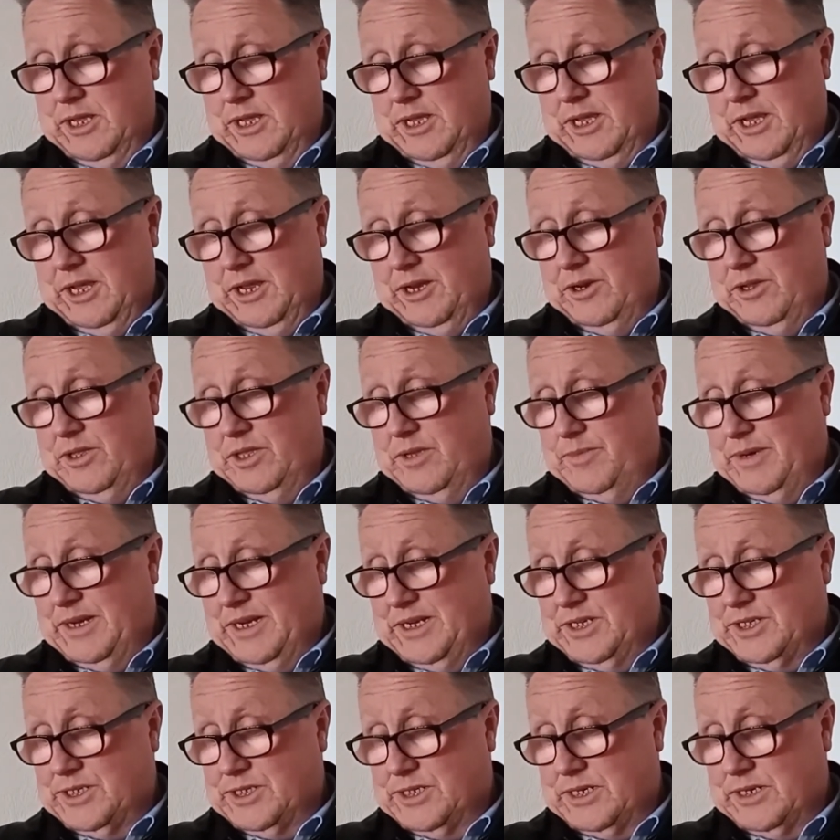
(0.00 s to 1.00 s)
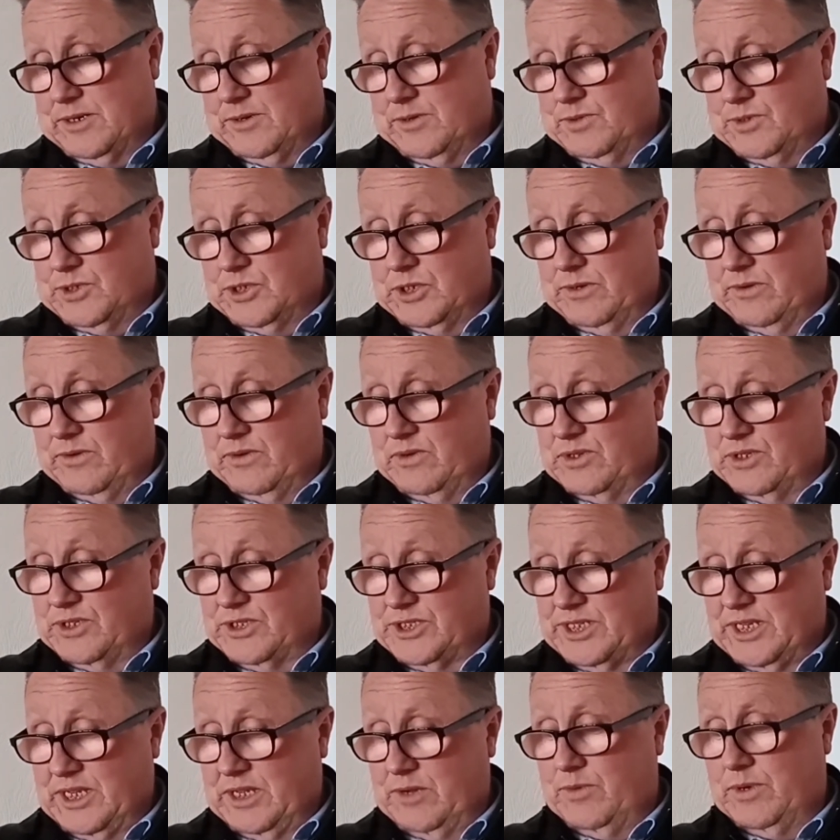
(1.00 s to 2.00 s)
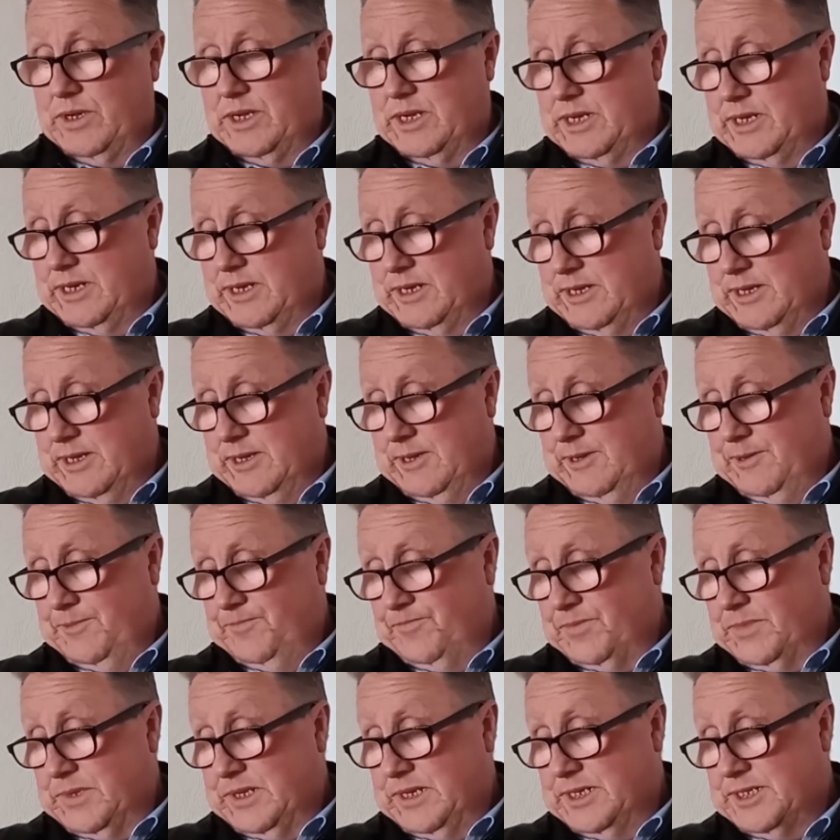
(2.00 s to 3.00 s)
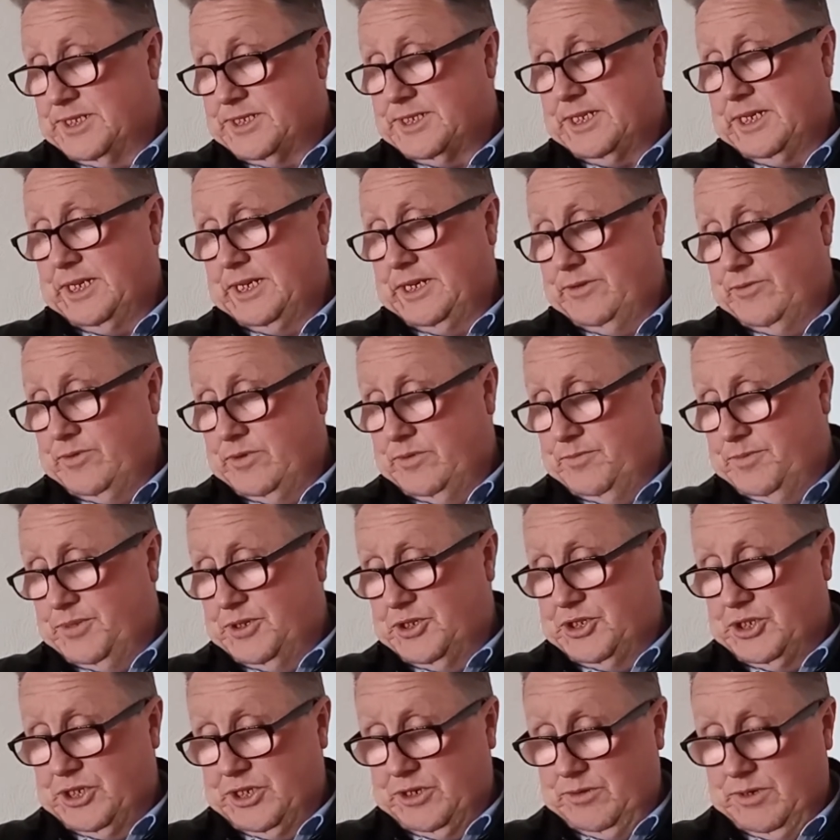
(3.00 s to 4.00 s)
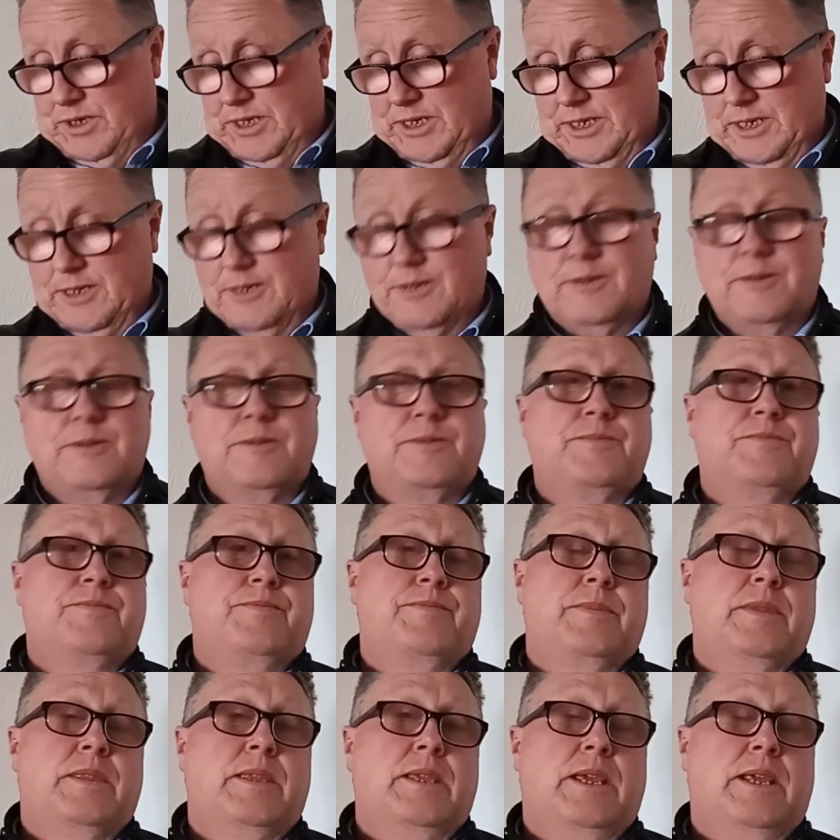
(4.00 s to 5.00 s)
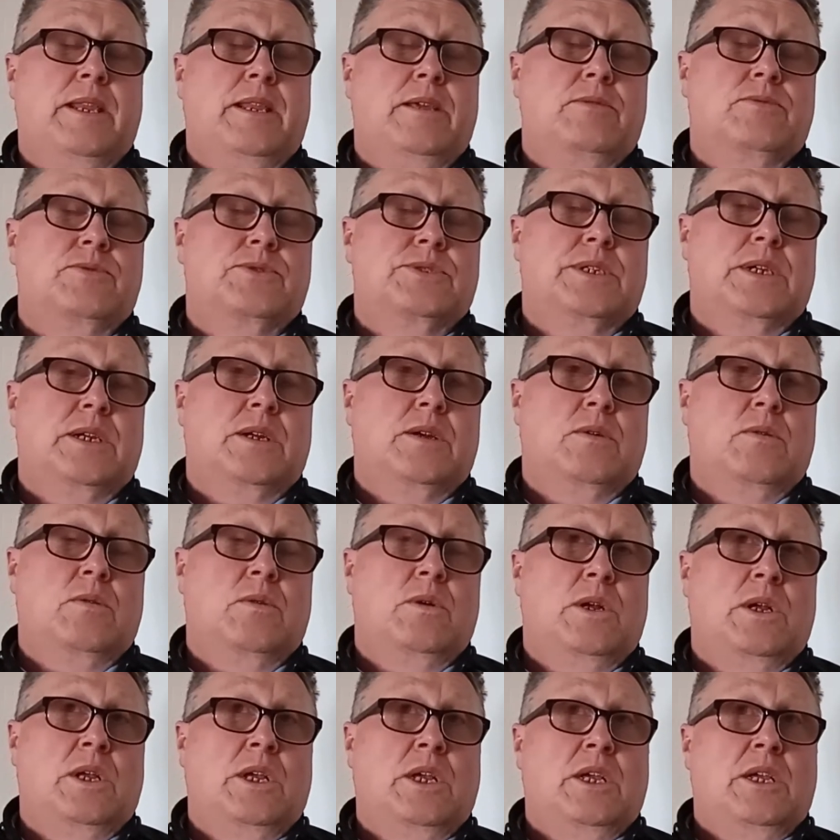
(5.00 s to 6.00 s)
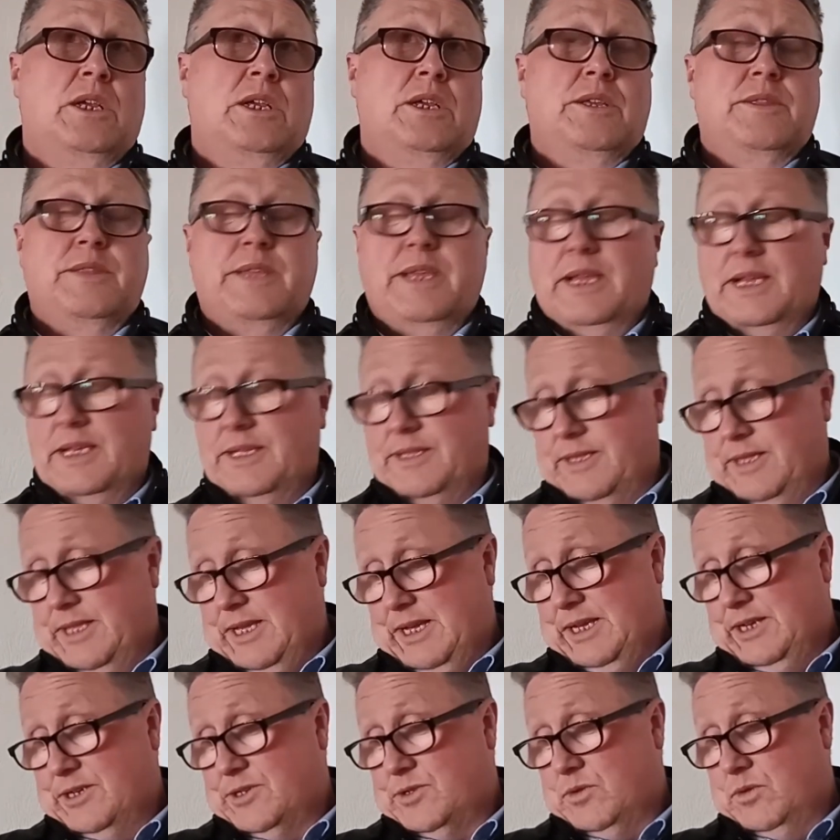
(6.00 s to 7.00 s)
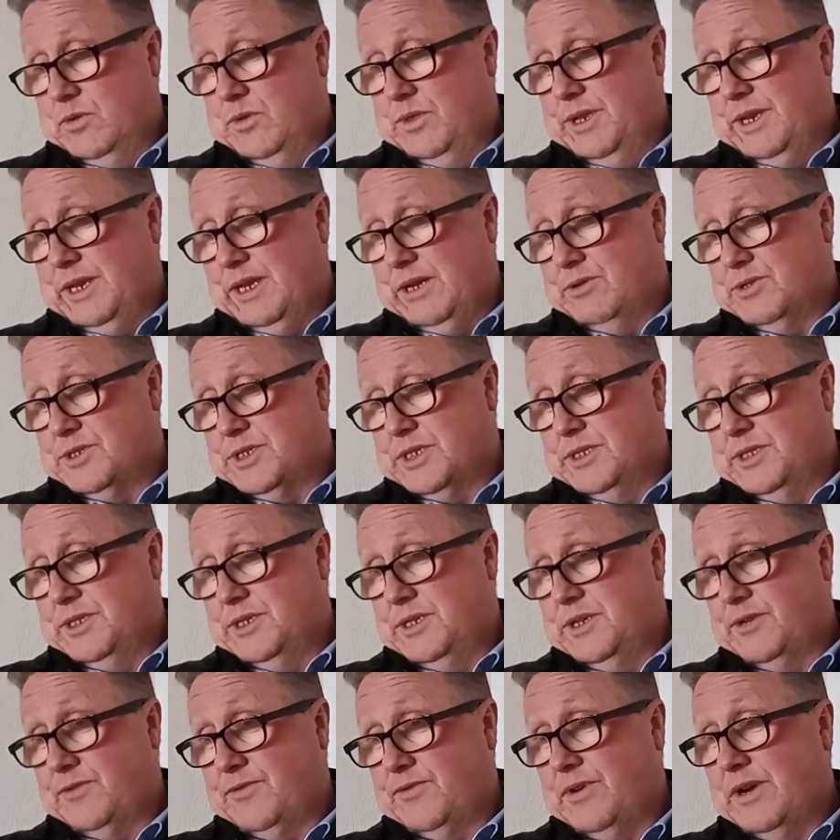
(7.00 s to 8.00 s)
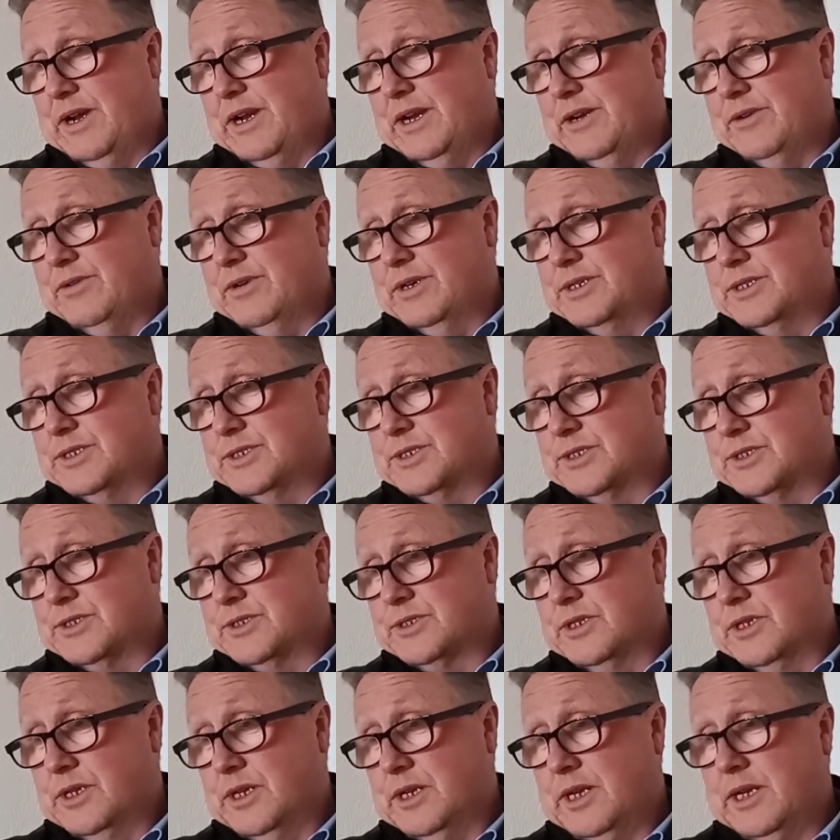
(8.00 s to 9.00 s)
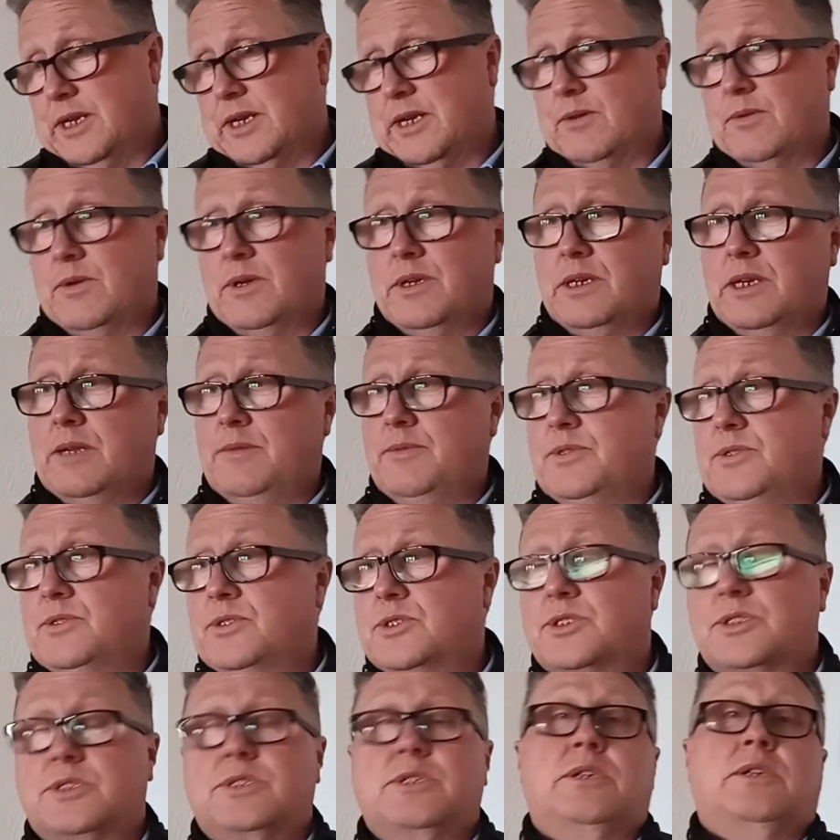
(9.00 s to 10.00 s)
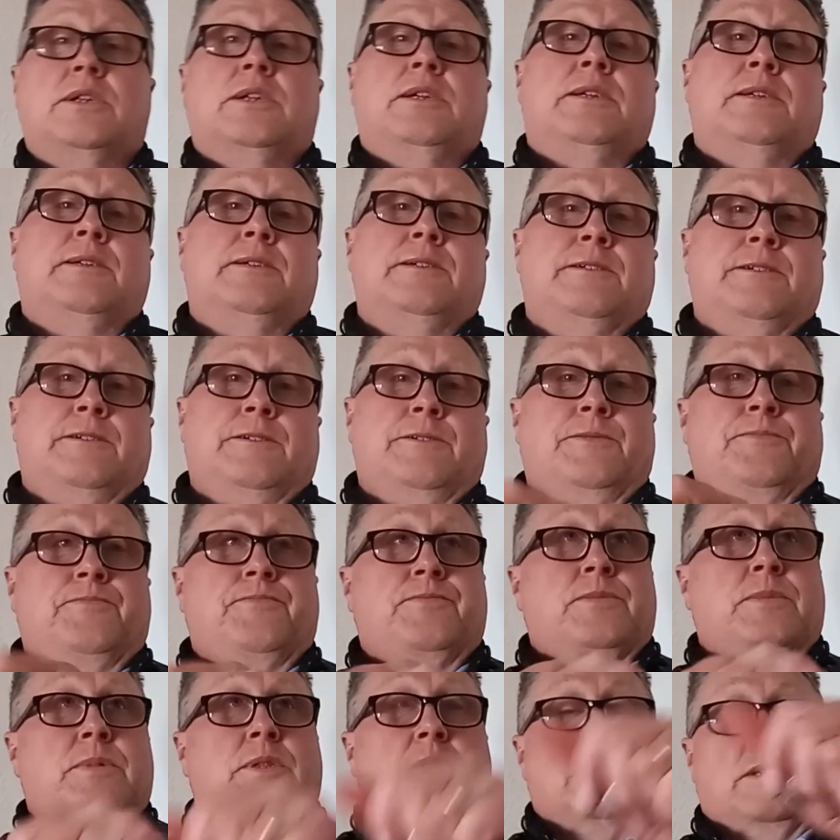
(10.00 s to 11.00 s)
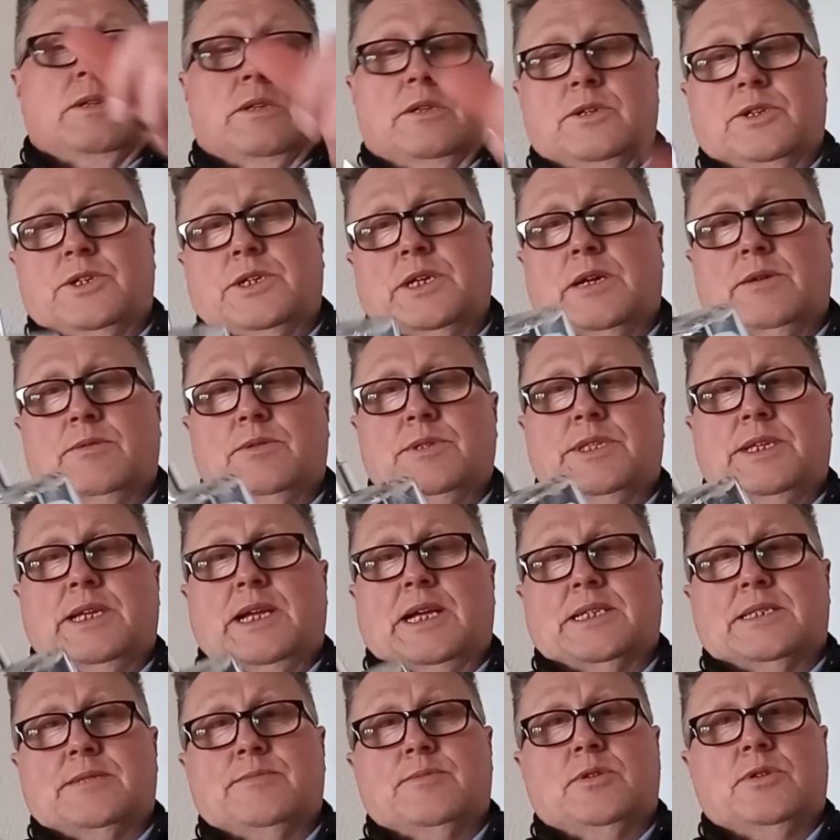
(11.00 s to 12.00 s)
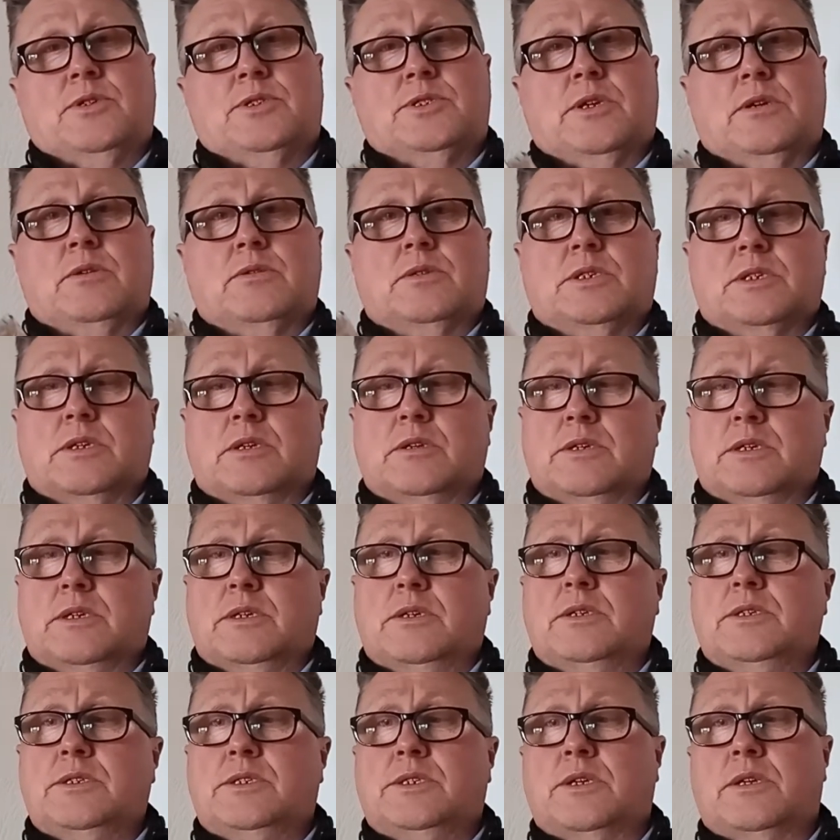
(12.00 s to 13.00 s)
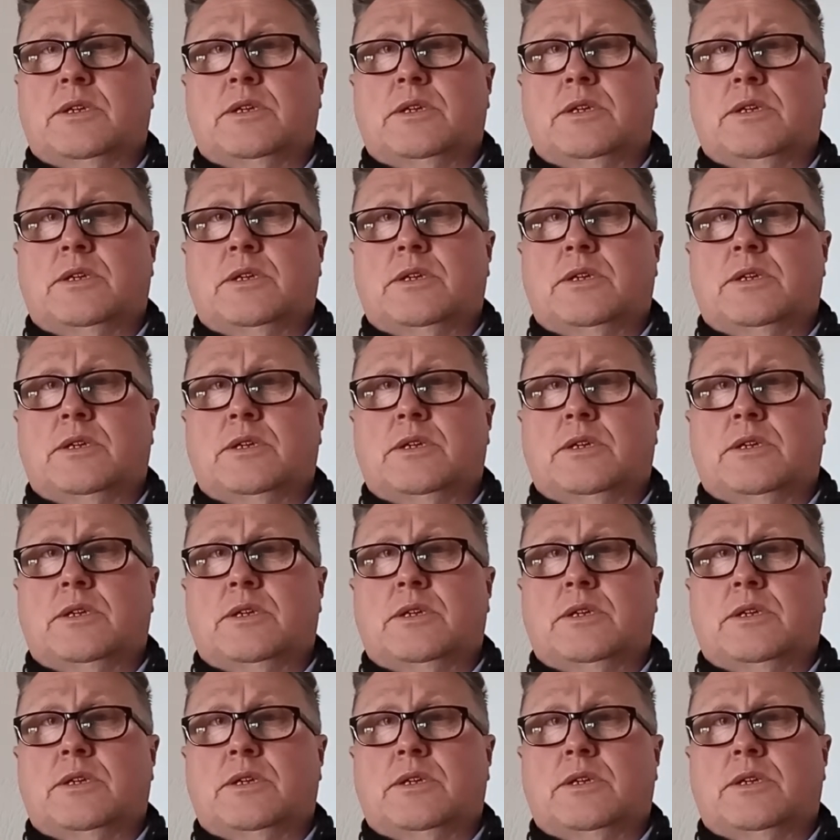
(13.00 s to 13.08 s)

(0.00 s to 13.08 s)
And on the base notes, you've got seaweed, cedar and patchouli. You know, so there's all the notes in this fragrance. You know, and let me just show what the atomizer looks like, guys.